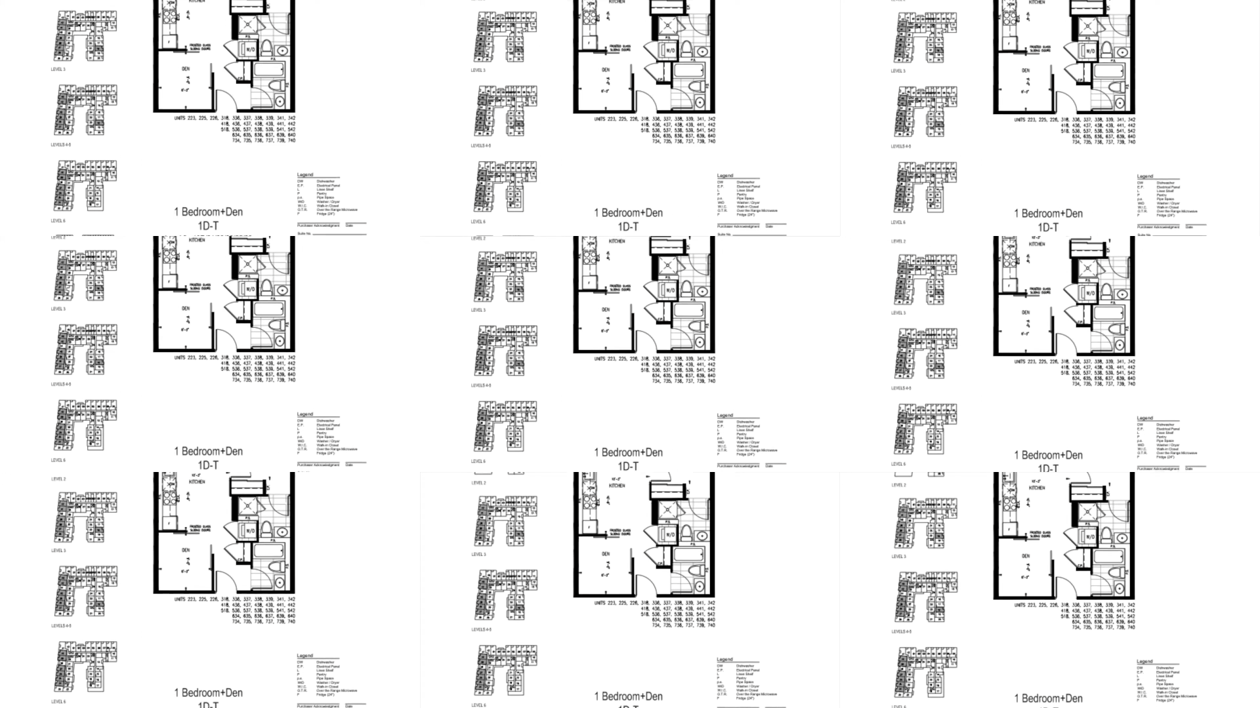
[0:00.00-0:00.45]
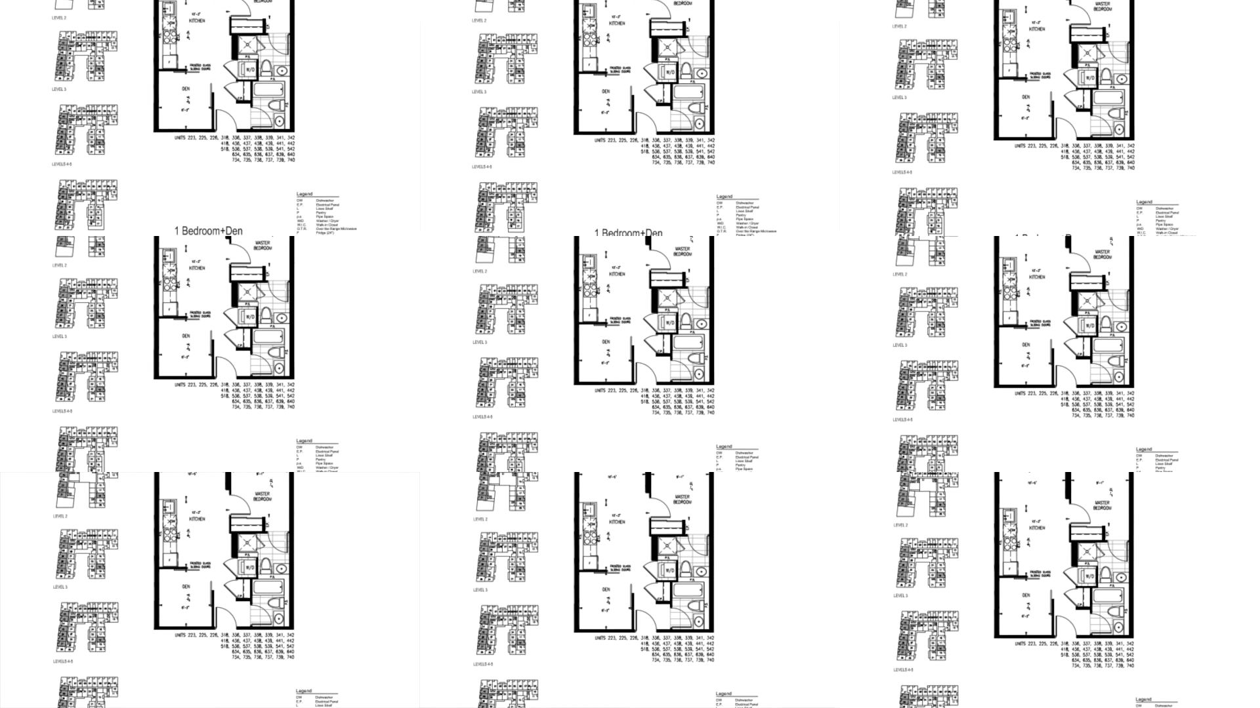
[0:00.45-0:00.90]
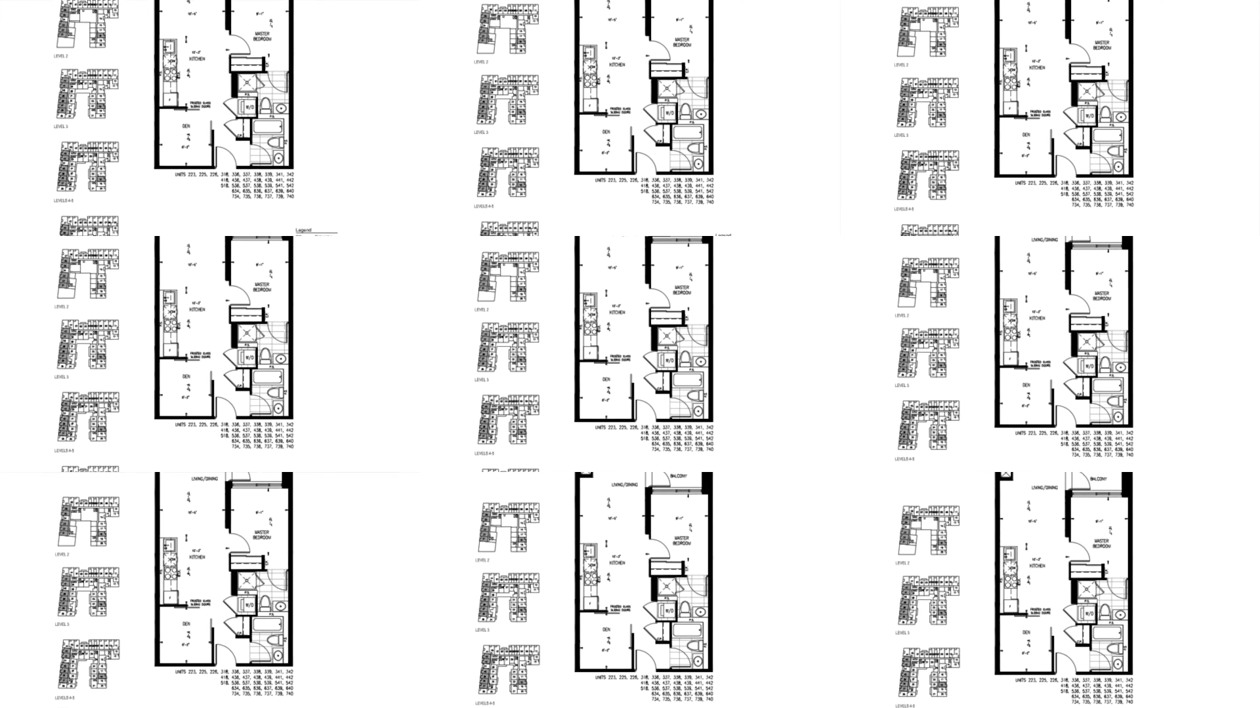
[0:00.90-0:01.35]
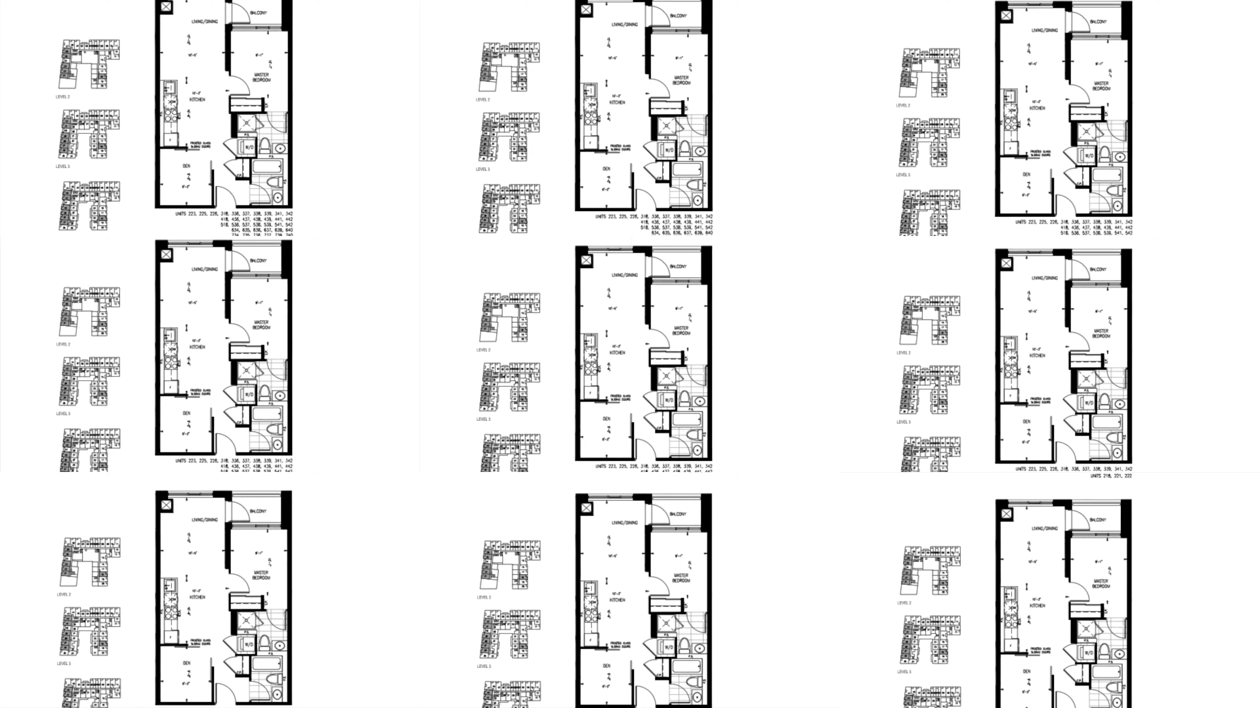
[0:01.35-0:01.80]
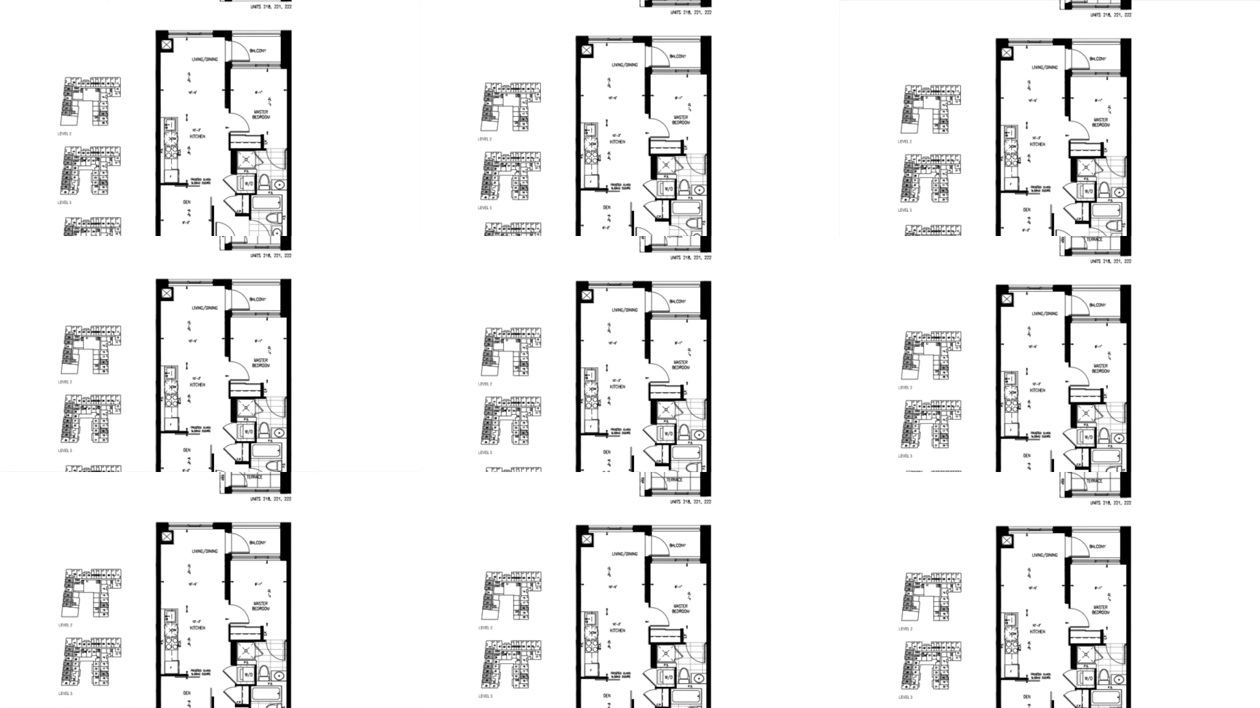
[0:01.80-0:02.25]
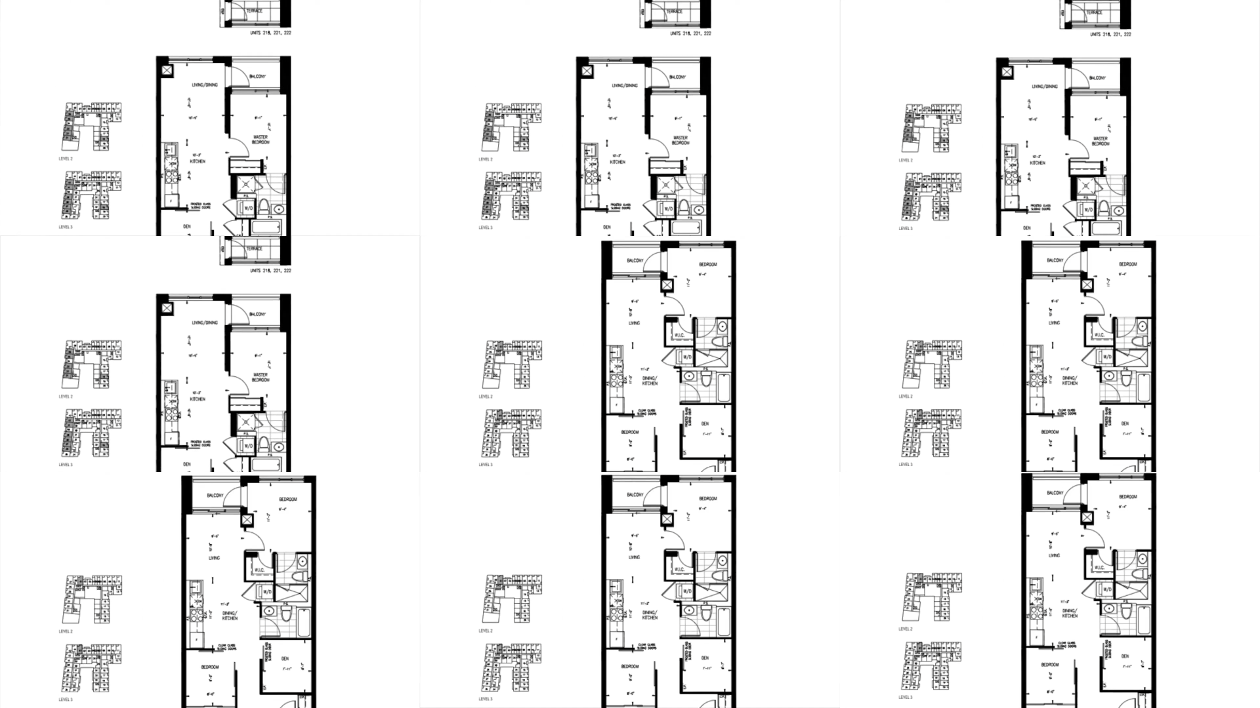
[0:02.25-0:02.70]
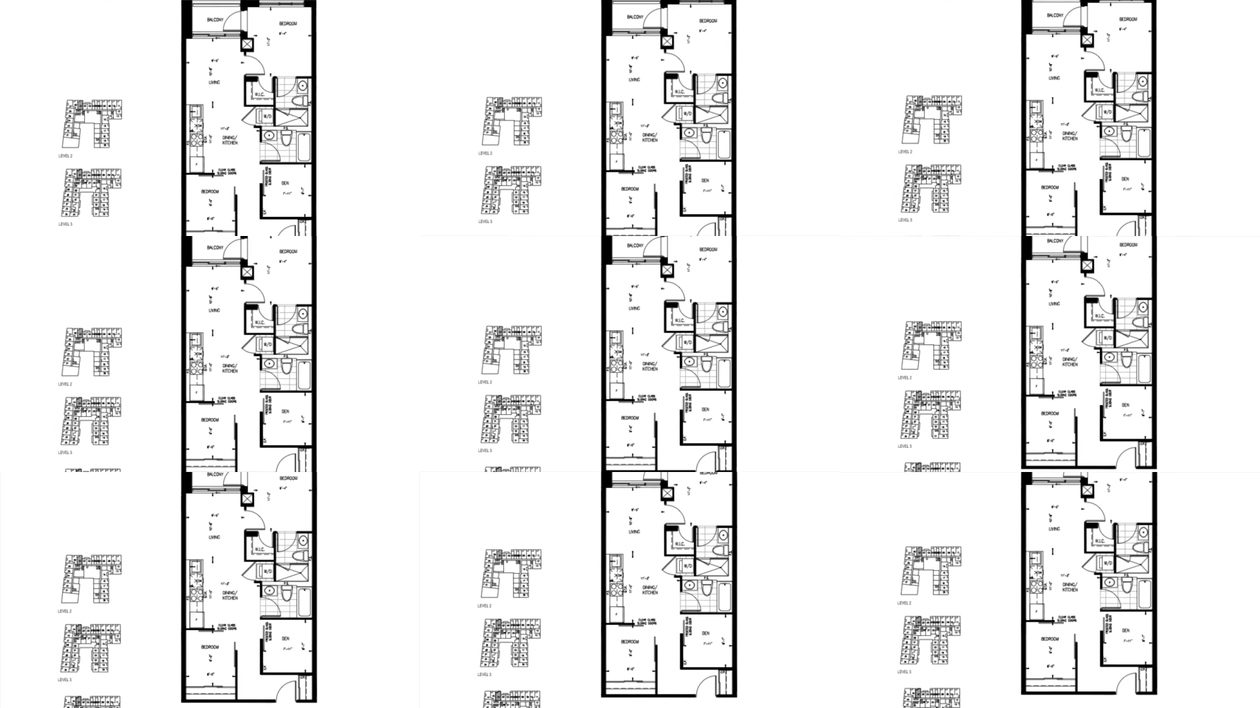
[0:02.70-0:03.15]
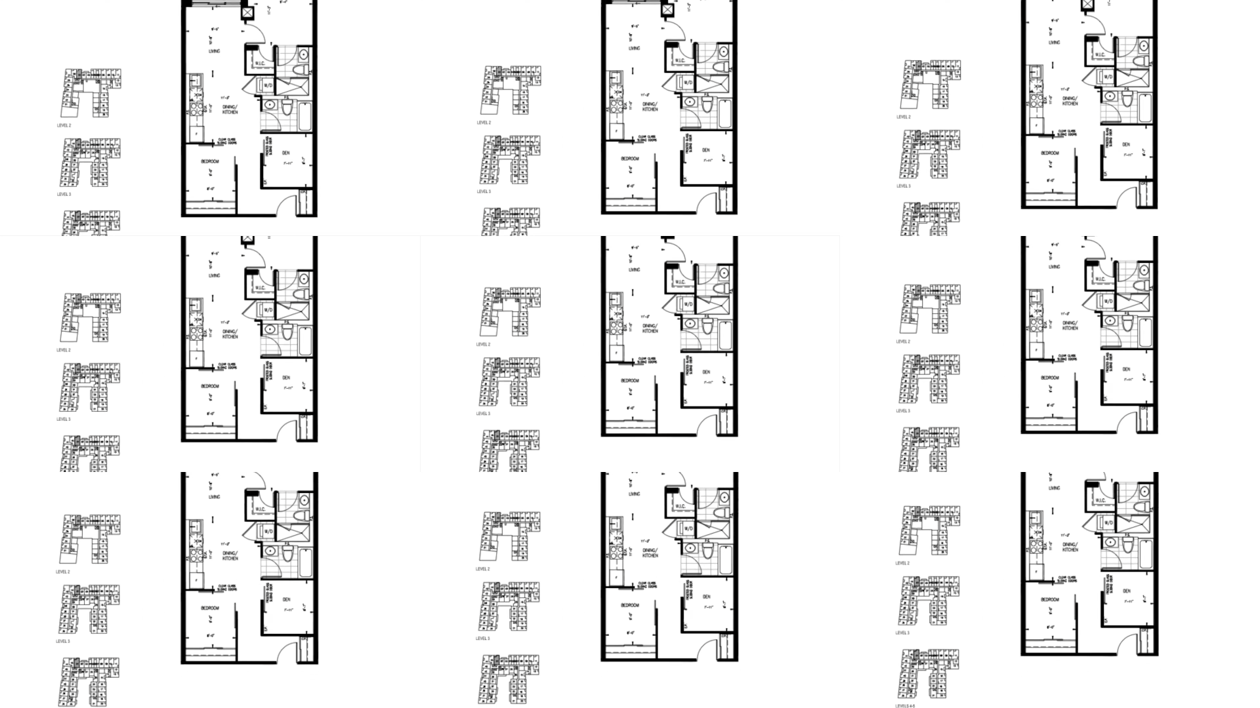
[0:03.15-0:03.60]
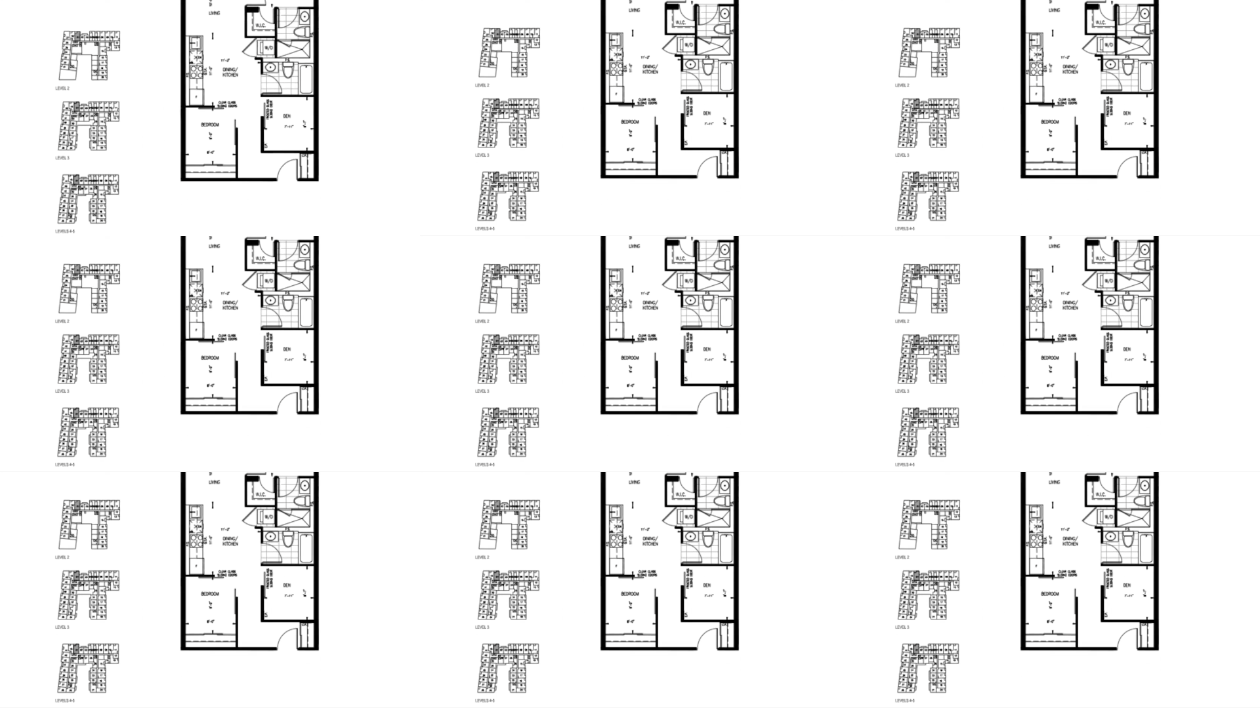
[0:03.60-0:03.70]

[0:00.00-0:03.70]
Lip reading: [unreadable: no face in view]